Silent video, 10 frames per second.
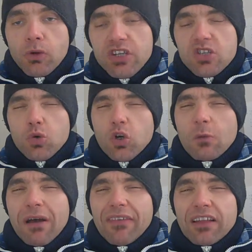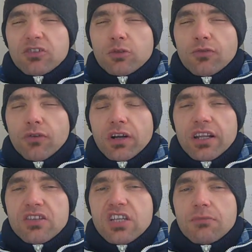when you talk about that stuff,
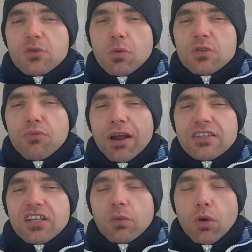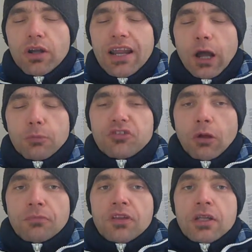really, in terms of what's practical and what can help.
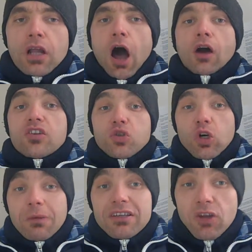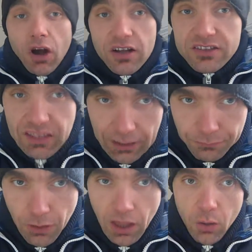So I want to talk about diets
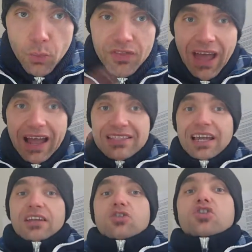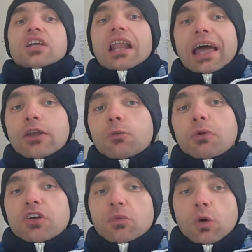today, with hat and gilet, or
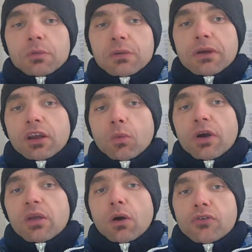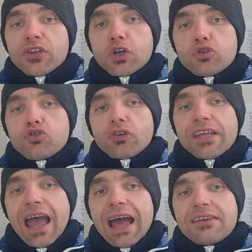body warmer, depending on where you are in the
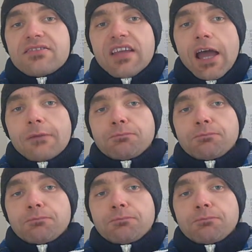country. And